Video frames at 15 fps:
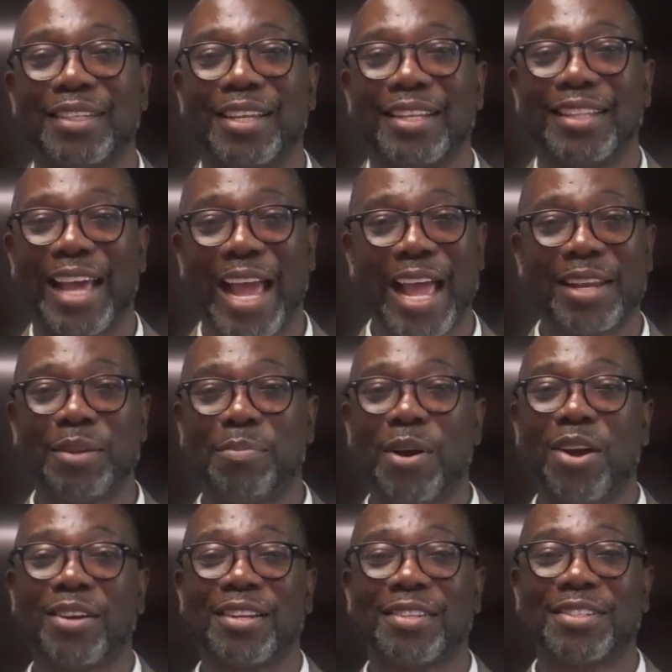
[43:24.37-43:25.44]
behind the
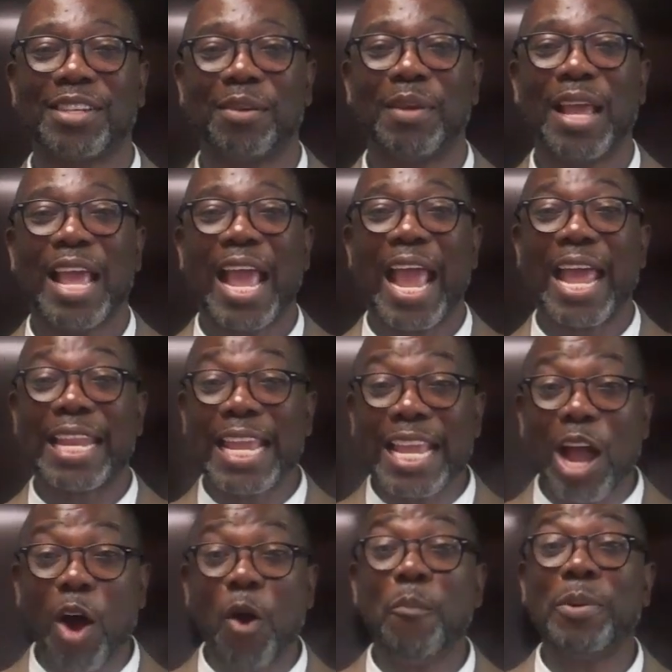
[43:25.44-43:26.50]
part of the ship. And
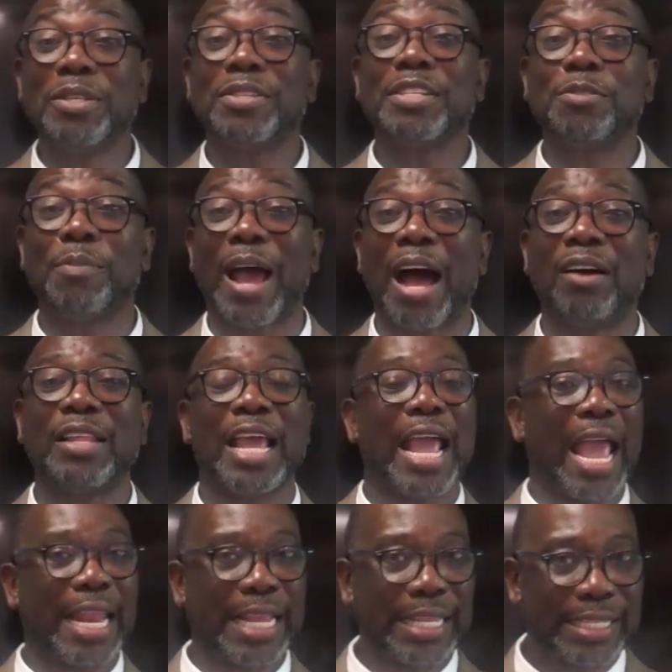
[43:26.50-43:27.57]
he opens his mouth
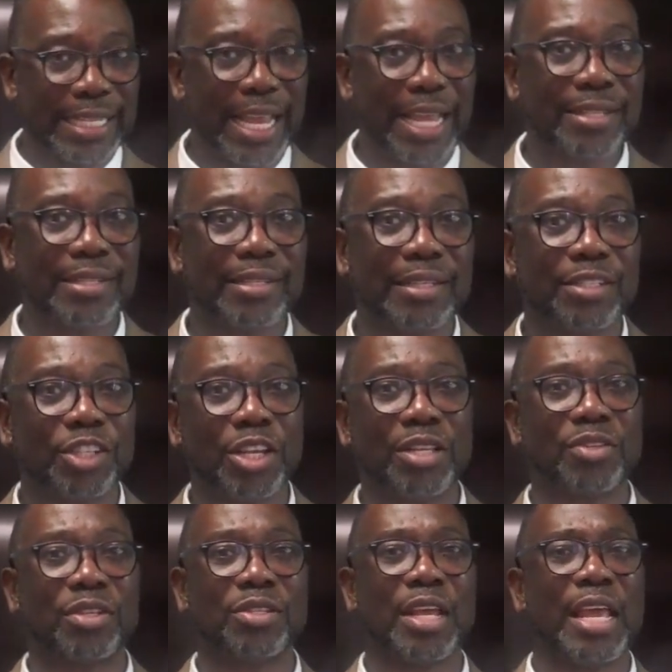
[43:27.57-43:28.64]
and he says to
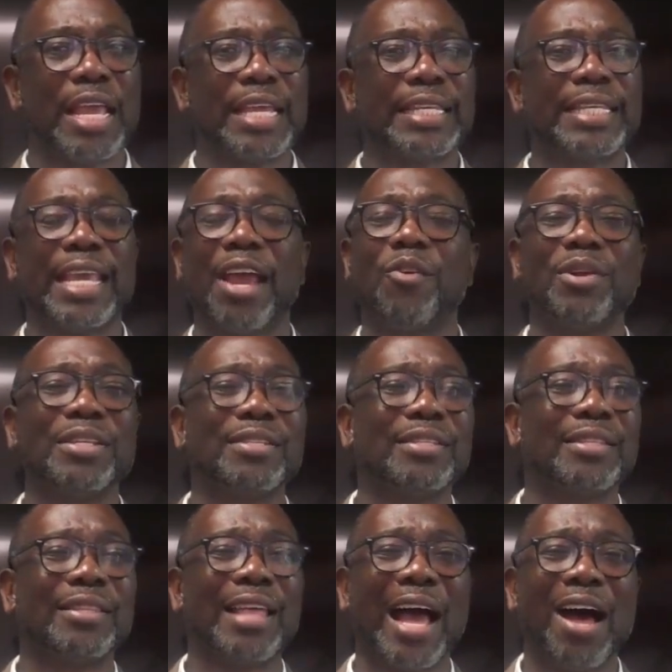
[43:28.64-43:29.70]
Jesus,
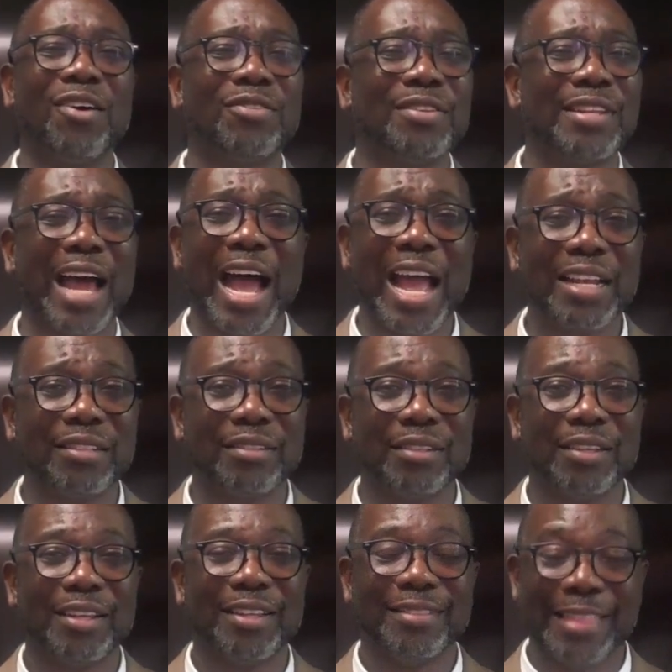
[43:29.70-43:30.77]
Carest thou not
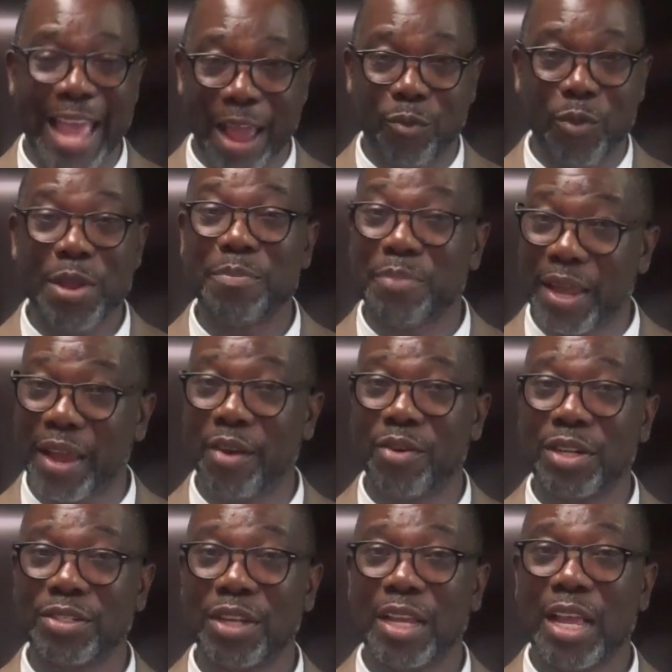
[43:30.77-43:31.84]
that we
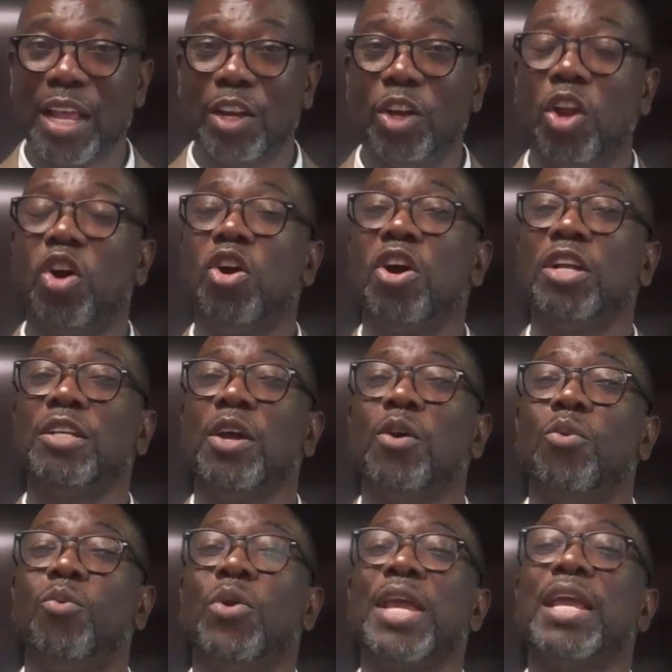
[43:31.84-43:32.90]
perish? Lord,
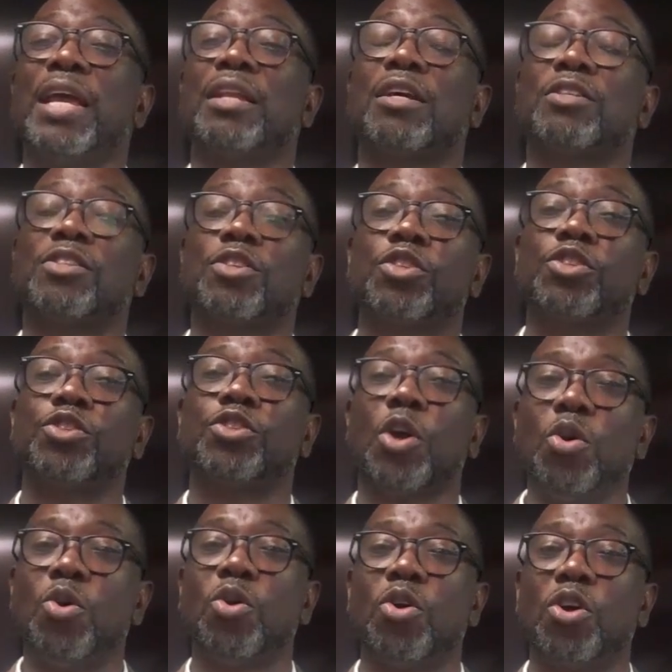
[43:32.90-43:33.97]
we in a
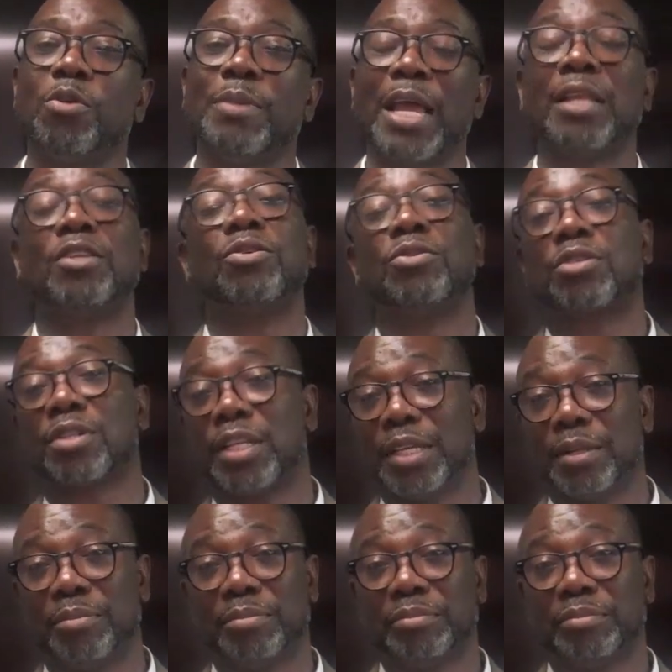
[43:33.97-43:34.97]
storm and you sleep.